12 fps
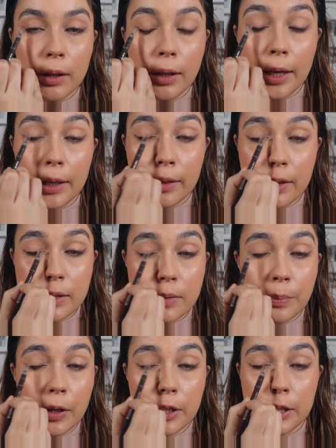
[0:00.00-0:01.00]
like this
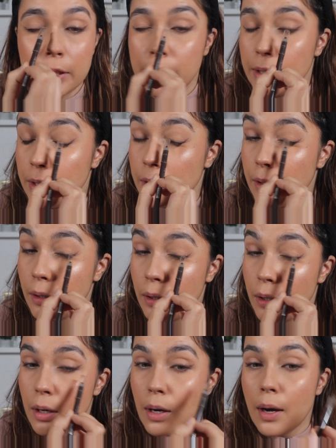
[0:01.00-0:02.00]
part in
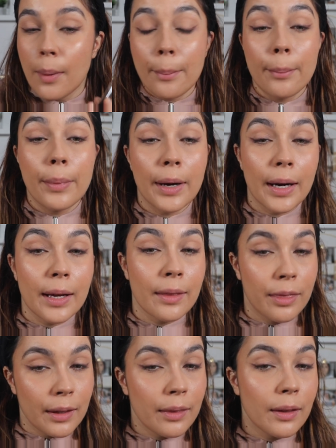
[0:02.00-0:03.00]
here but I
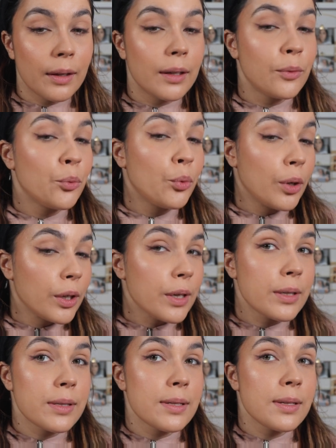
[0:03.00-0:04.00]
think that it
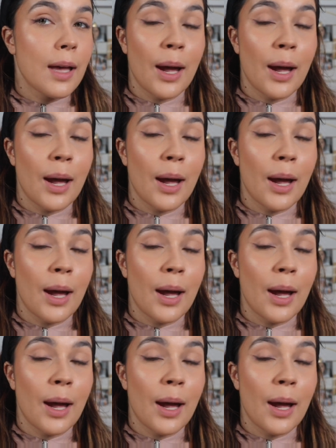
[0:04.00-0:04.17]
works.